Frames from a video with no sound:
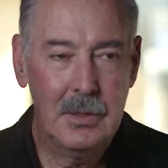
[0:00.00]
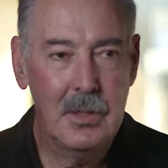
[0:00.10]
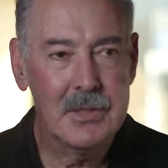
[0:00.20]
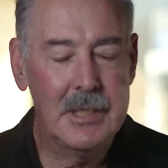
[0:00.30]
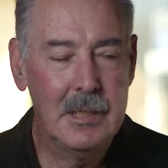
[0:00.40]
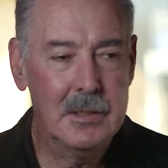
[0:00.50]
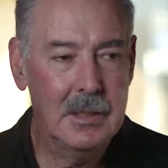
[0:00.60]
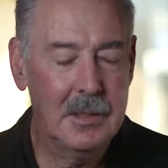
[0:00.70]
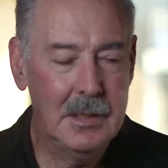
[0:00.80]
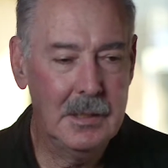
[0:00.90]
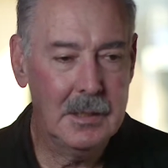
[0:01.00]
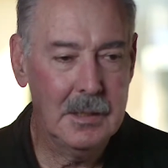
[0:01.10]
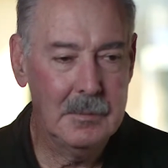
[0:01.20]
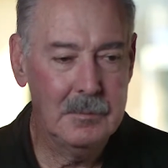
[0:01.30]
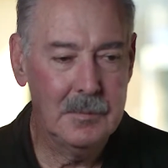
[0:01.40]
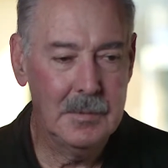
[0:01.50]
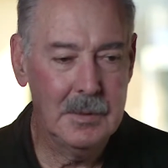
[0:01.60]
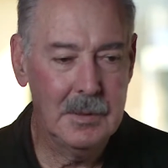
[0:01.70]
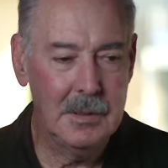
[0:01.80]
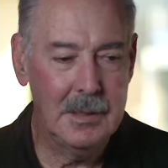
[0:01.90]
goal settings, I think
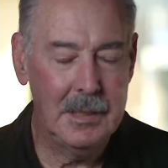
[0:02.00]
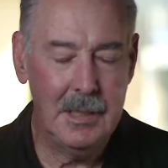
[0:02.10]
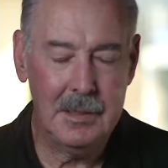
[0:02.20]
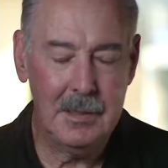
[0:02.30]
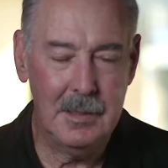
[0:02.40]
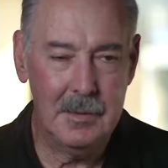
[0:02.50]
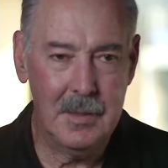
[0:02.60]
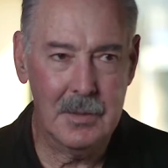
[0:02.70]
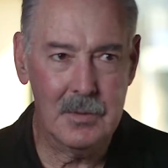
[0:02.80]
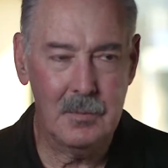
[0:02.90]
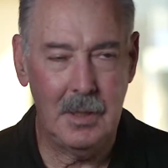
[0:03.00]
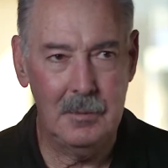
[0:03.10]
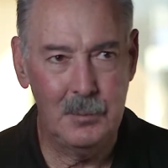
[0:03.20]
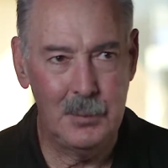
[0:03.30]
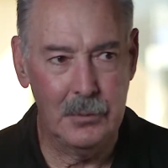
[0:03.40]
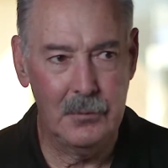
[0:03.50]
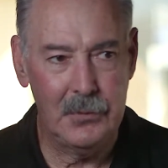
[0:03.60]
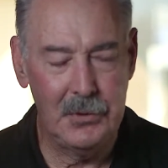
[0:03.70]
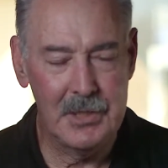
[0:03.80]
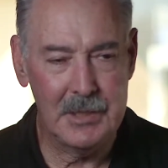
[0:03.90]
I put
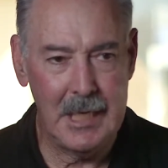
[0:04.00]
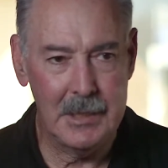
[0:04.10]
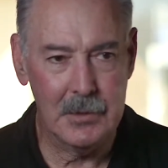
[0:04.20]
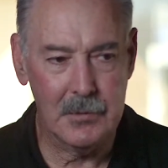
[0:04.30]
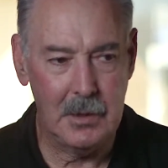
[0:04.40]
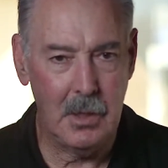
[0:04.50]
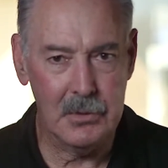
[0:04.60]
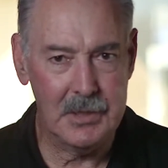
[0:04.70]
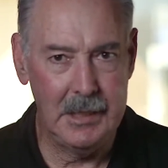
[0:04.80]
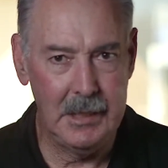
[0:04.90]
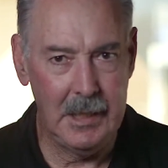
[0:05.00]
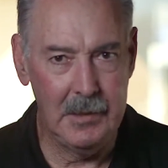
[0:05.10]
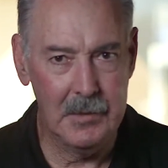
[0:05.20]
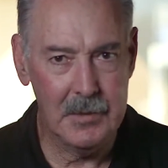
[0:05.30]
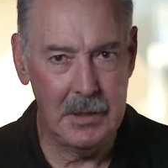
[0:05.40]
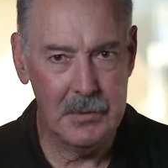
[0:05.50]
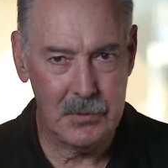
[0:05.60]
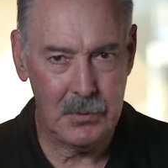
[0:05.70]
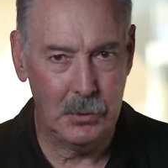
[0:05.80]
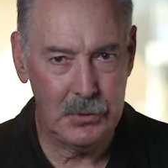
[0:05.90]
three stages of goal setting in. There's
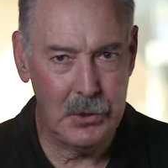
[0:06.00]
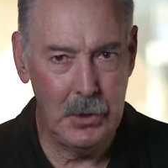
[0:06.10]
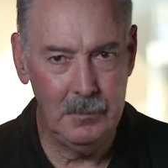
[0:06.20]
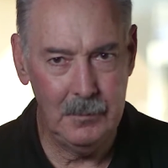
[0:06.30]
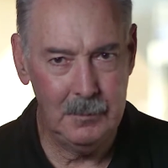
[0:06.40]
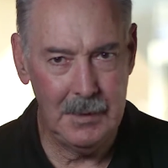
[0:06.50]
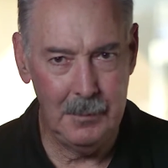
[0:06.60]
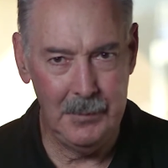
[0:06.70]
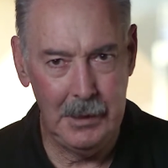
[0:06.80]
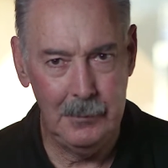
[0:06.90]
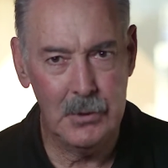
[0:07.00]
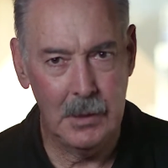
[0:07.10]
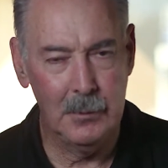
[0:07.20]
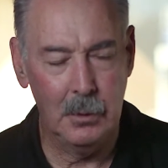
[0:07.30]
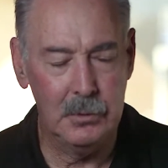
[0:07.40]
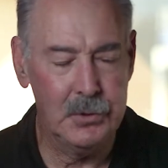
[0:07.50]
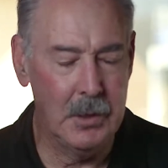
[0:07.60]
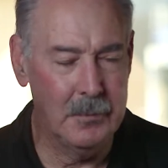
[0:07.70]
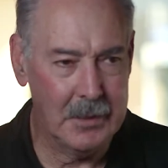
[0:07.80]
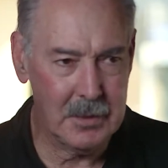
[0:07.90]
short term, medium term and long
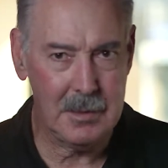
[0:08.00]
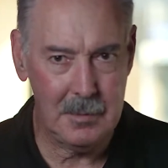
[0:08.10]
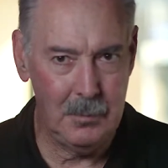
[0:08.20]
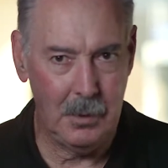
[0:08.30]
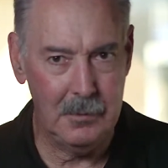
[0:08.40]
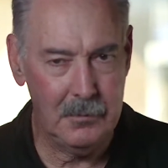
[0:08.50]
term. That's my